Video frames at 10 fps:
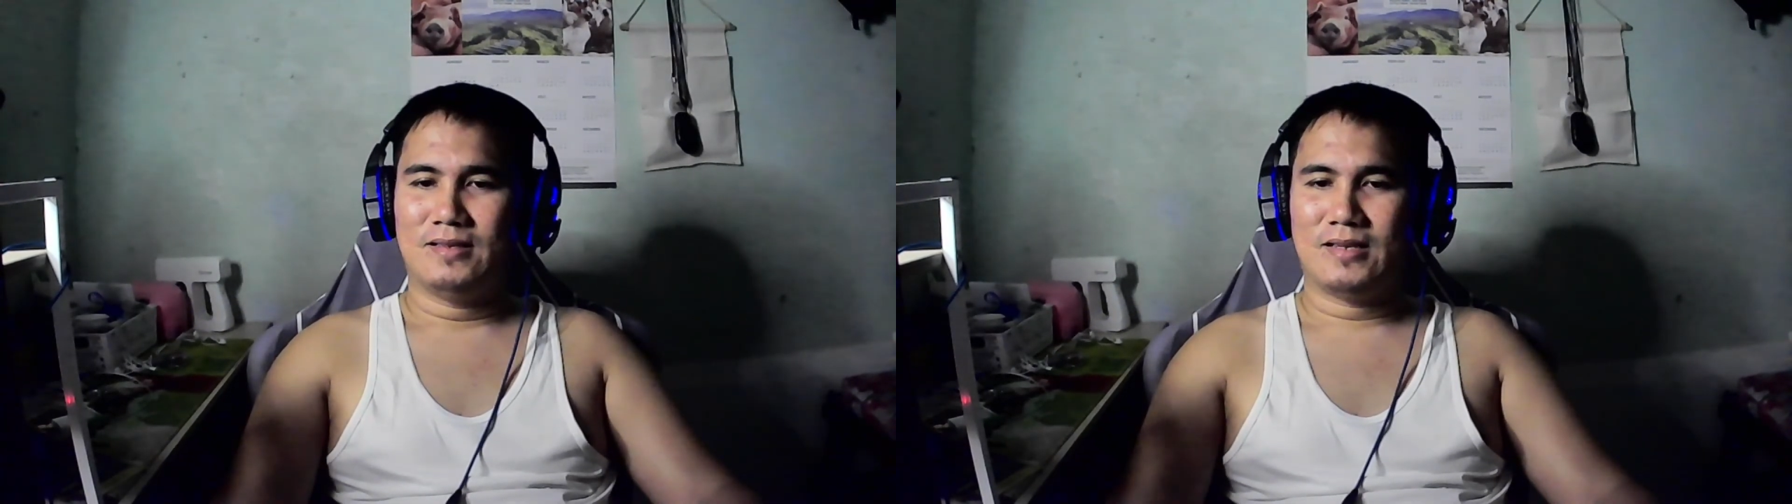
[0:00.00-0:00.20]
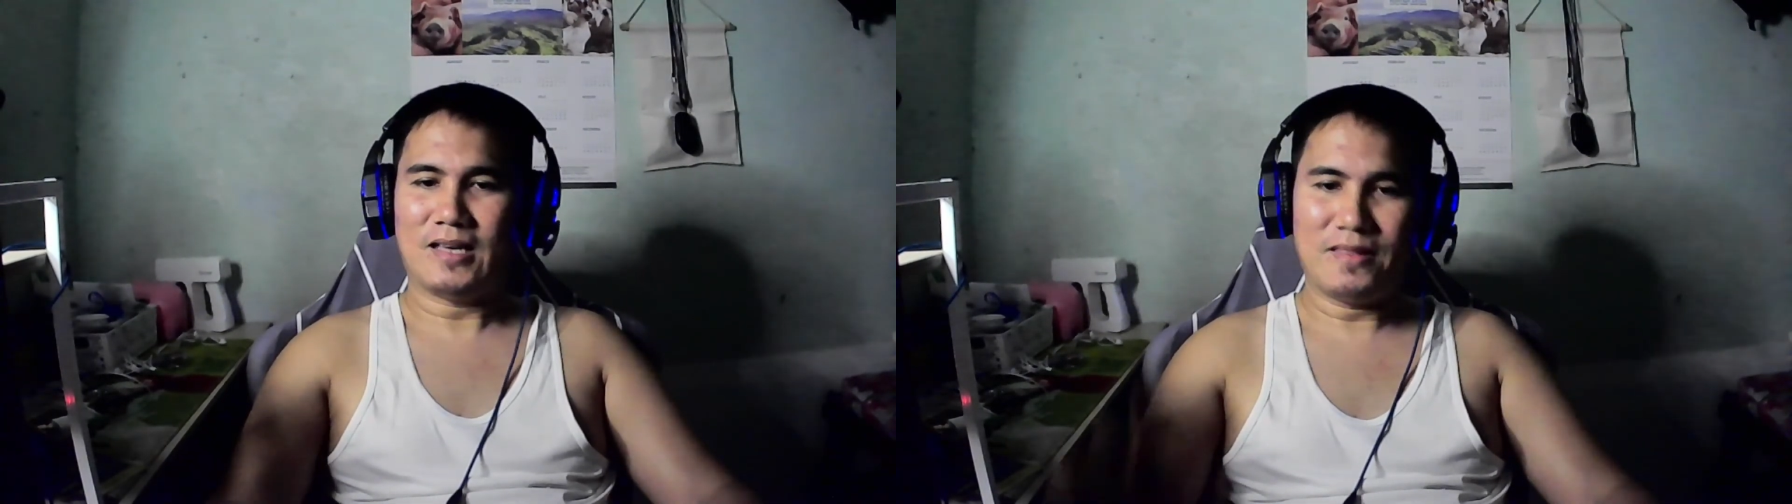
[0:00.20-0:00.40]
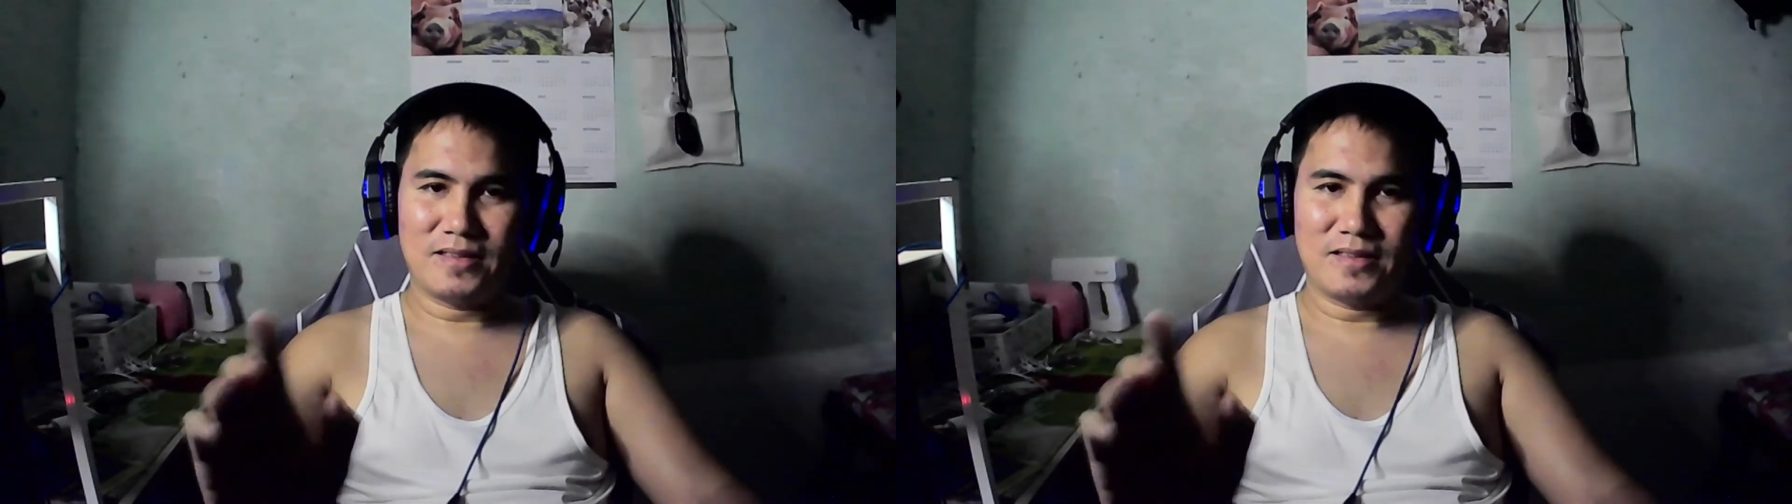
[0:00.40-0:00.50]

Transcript: again,